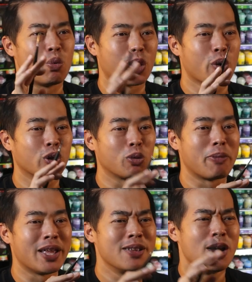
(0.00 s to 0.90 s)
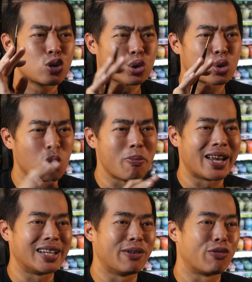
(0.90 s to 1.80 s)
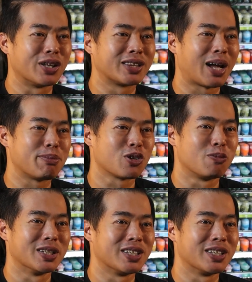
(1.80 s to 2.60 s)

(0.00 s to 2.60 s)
and we're going to paint so many different types of